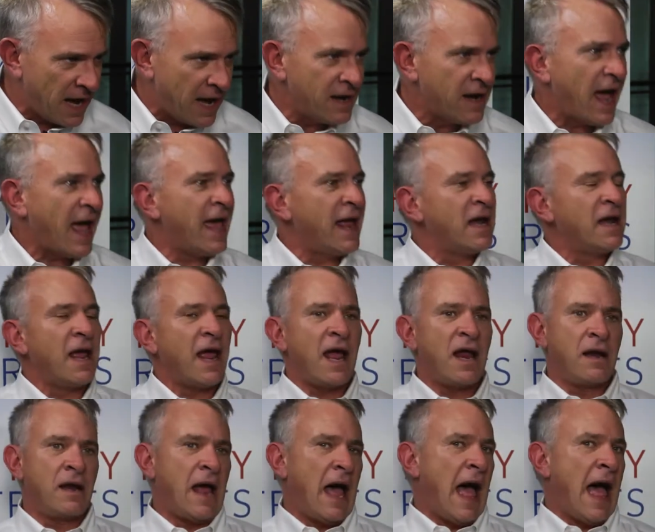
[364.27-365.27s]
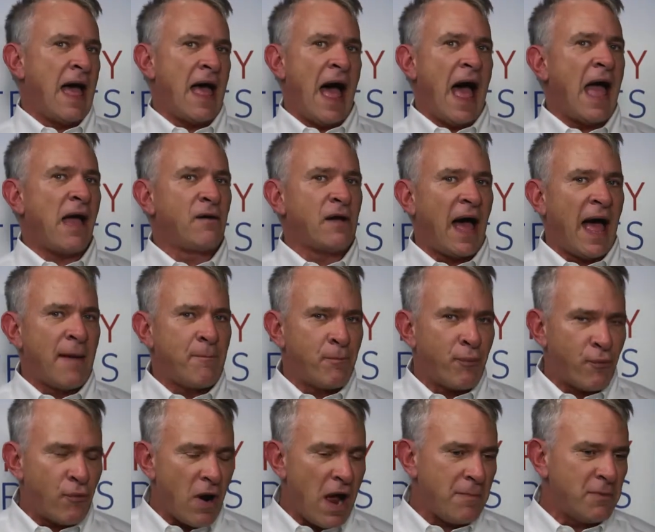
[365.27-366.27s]
And I
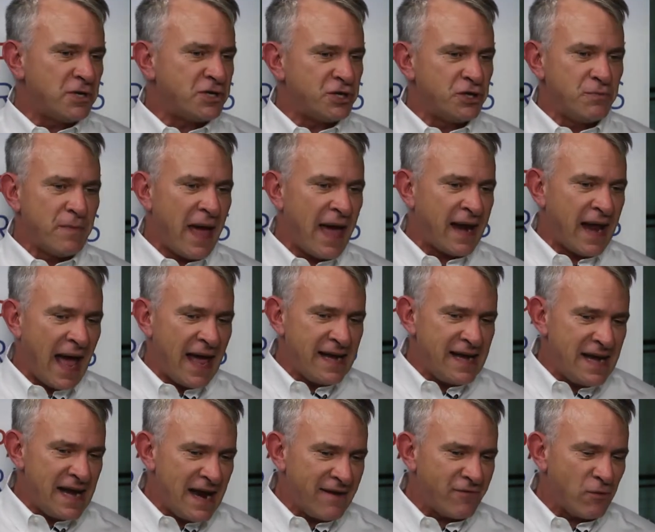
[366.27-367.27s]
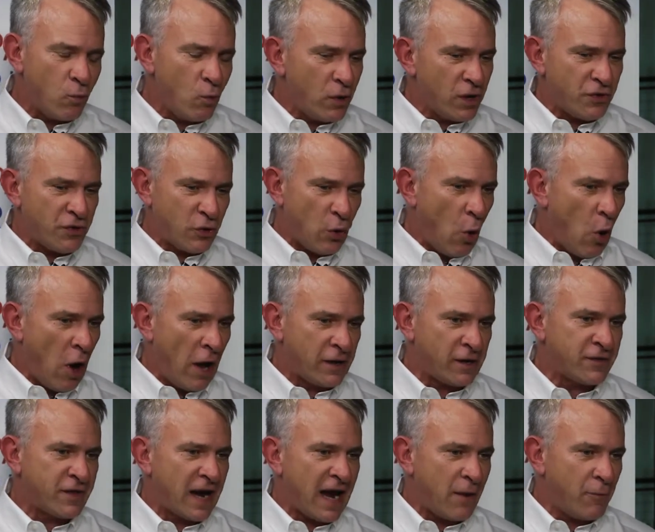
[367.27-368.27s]
promise you, Matt, I never would have
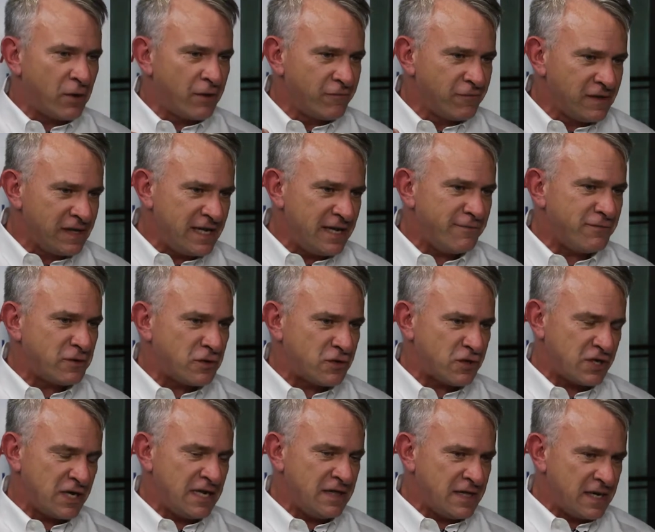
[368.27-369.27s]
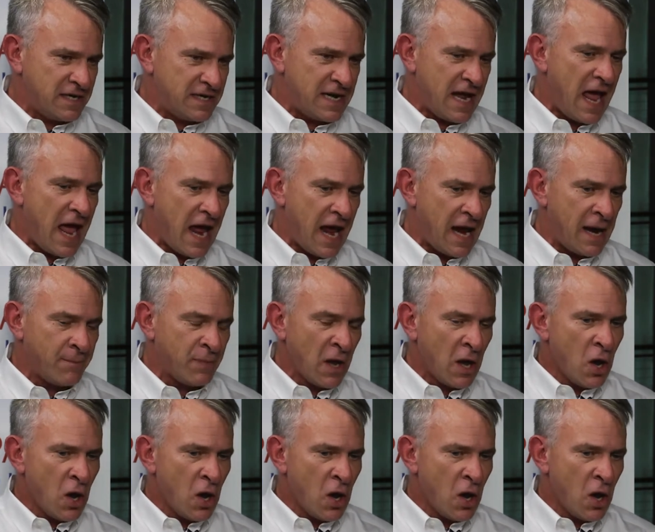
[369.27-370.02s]
thought that I would have lived to see the day